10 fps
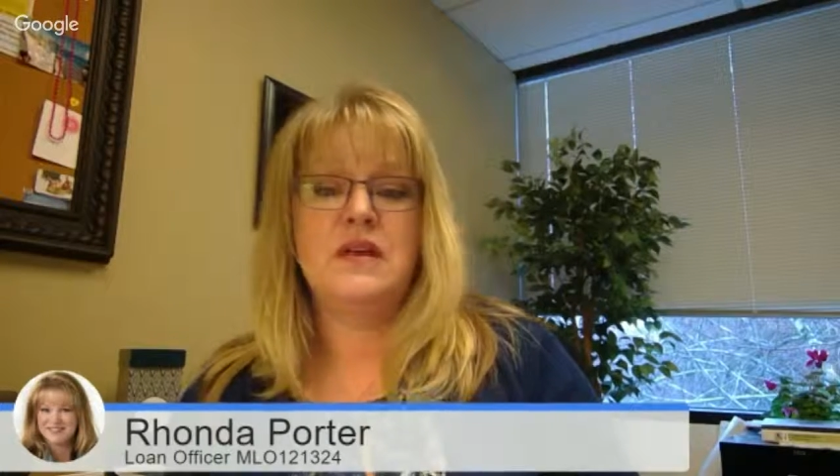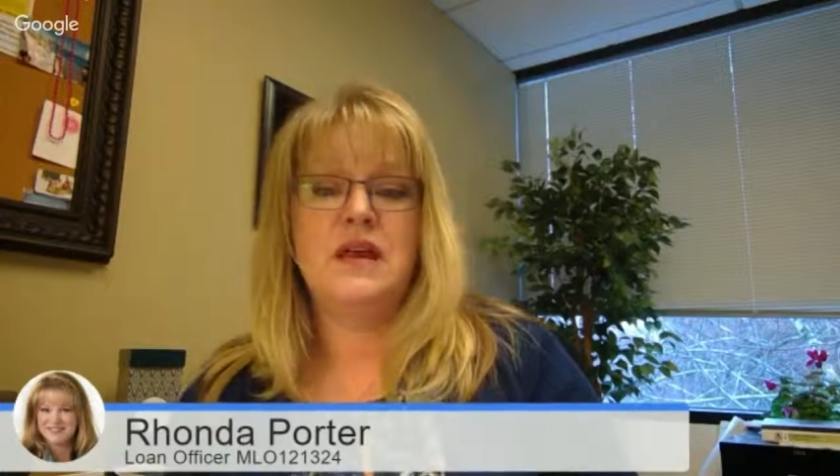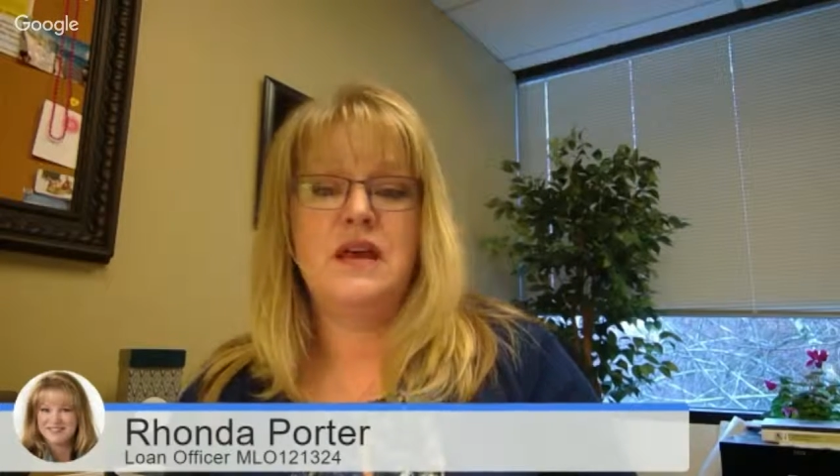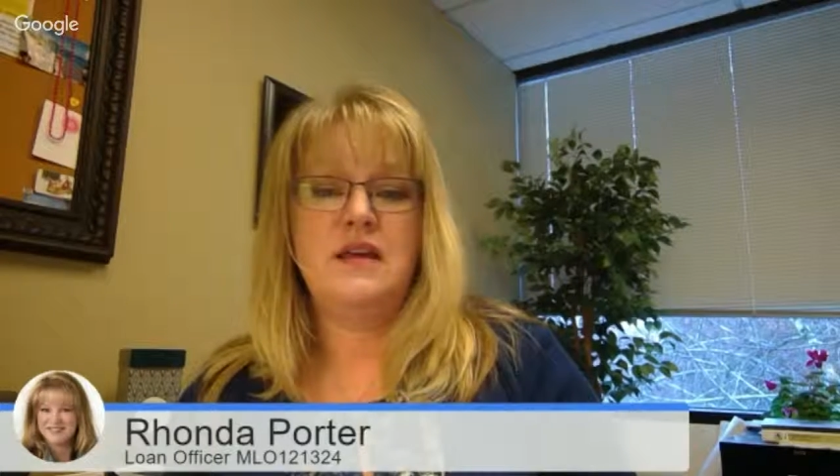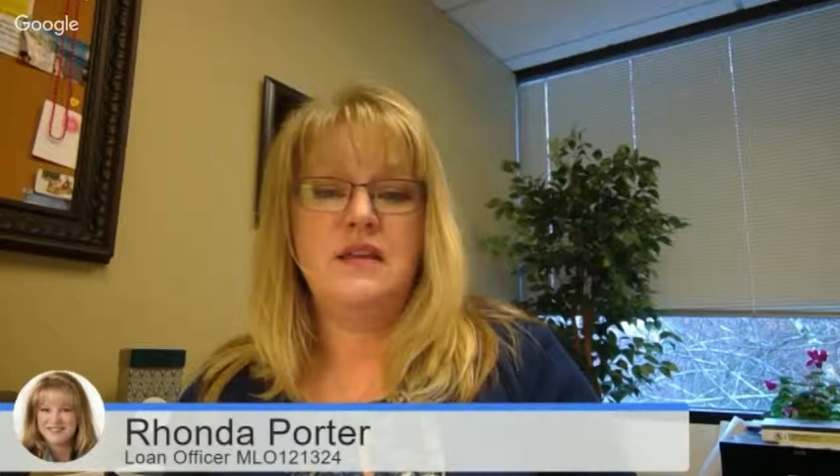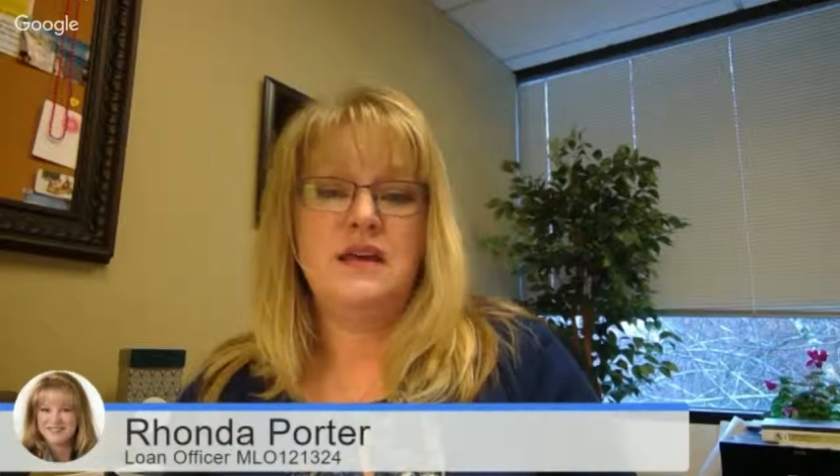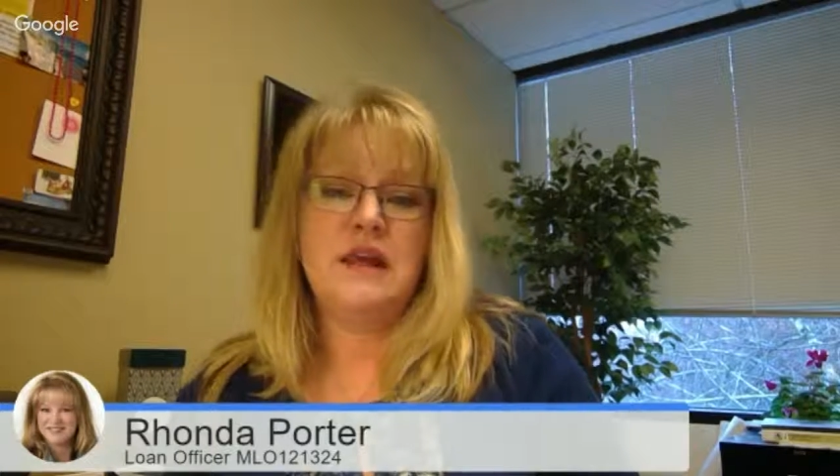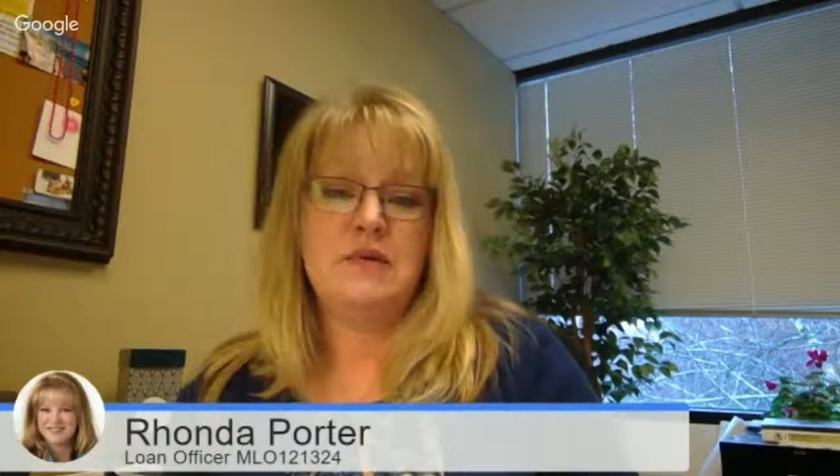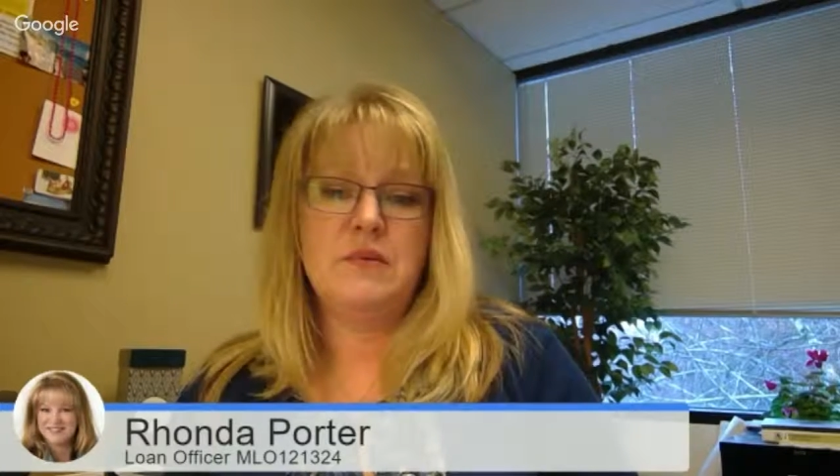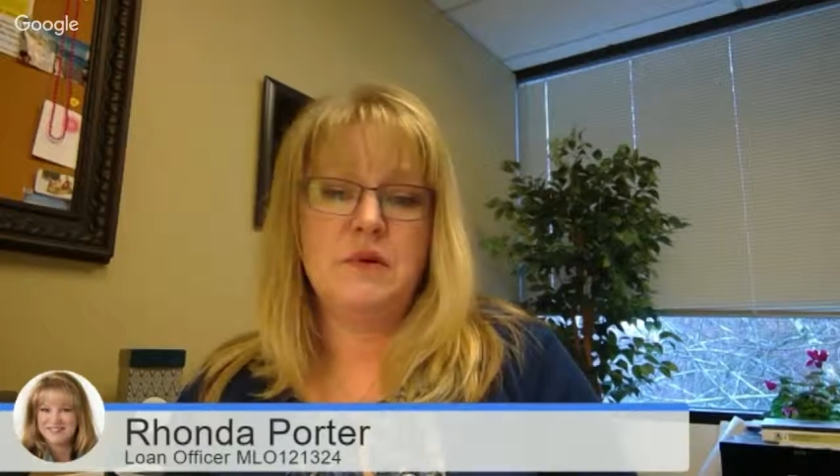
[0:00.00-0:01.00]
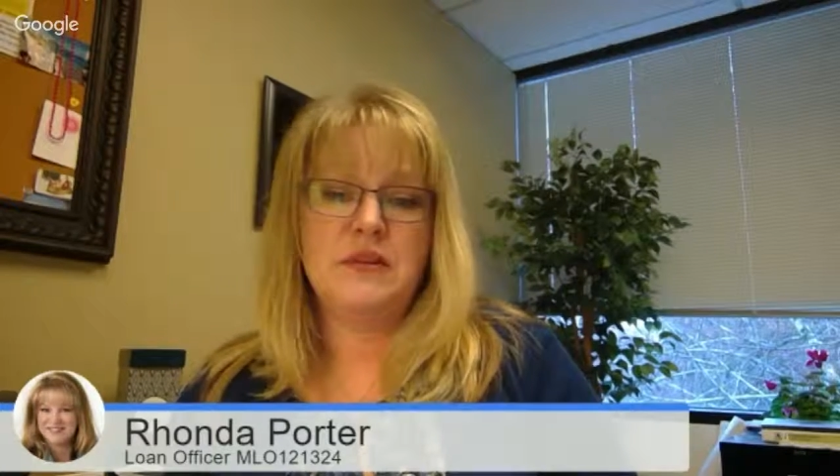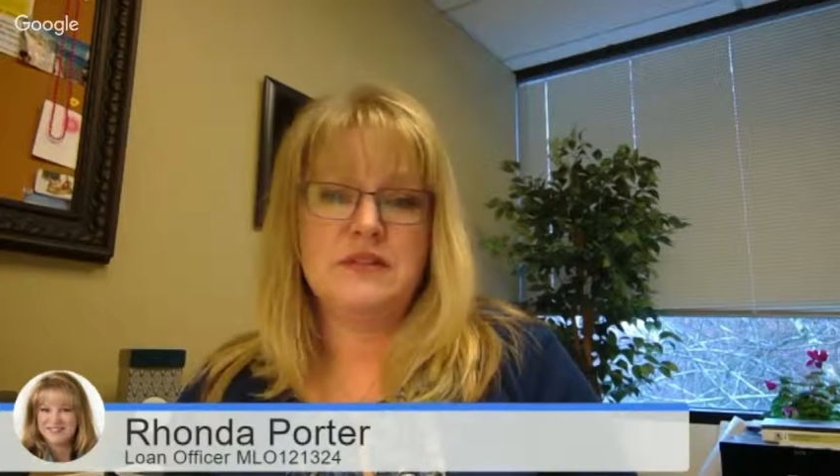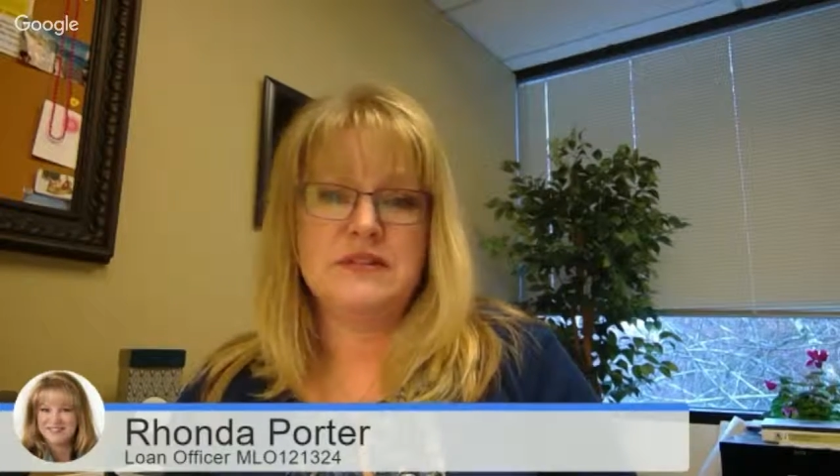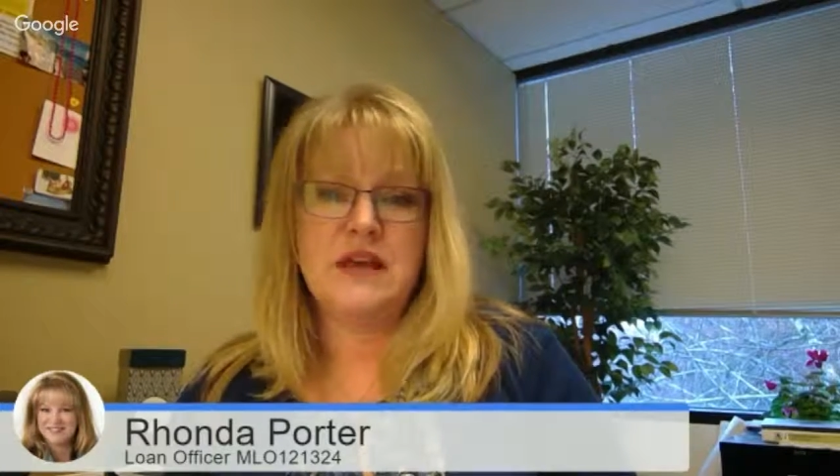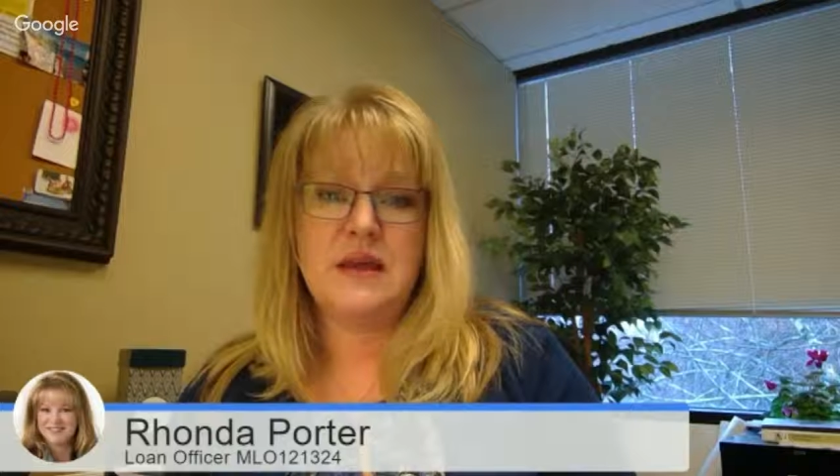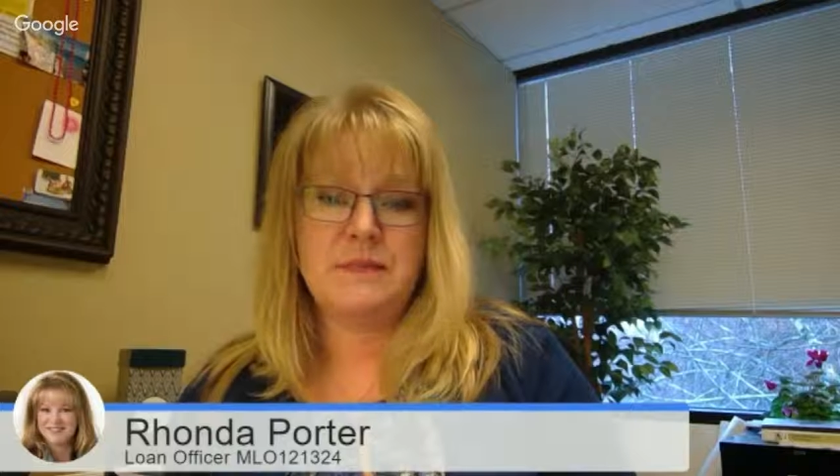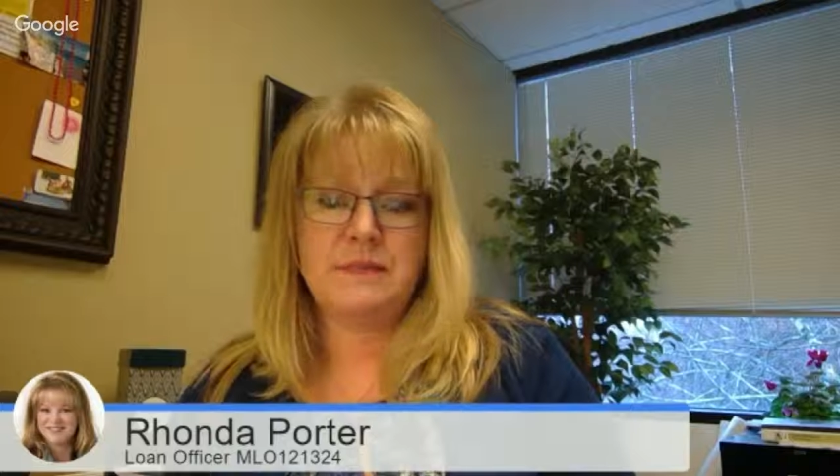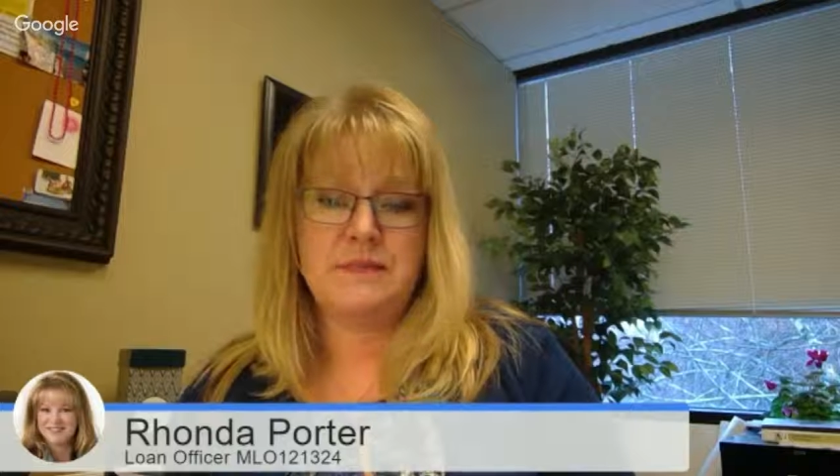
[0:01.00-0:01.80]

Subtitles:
And that would work the same.